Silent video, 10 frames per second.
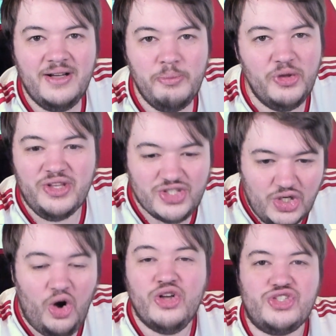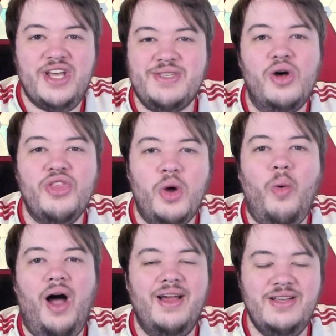But the score says
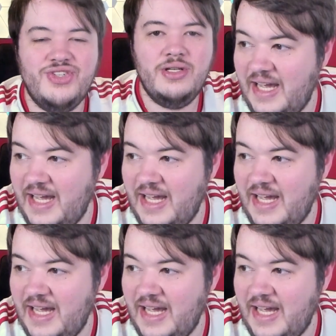otherwise.